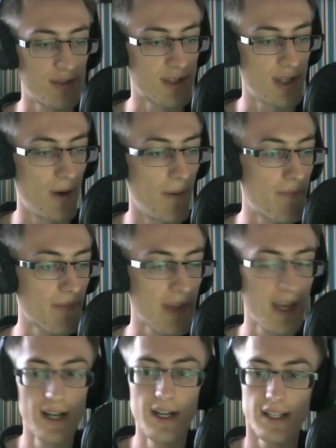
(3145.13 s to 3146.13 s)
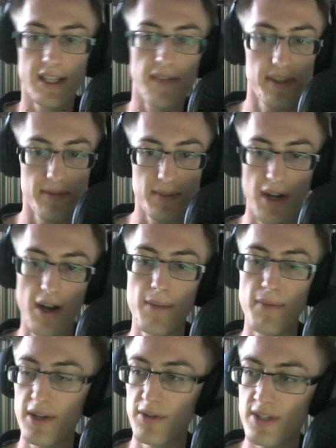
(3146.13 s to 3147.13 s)
so, give it some
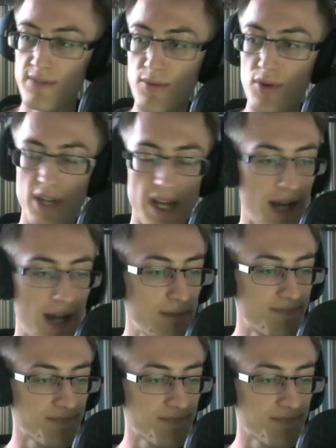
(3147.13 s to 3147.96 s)
time, and it'll smoothen it out.